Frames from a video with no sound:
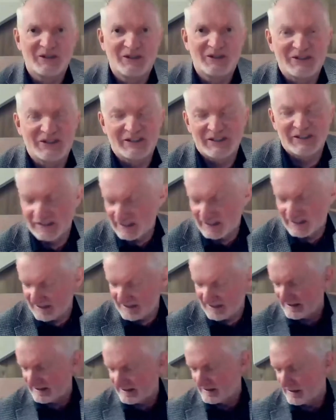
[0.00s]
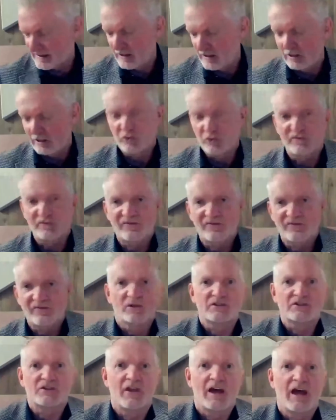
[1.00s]
and I look forward
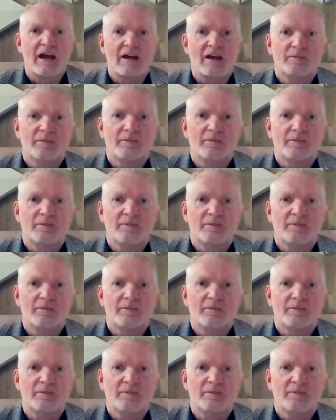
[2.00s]
to that.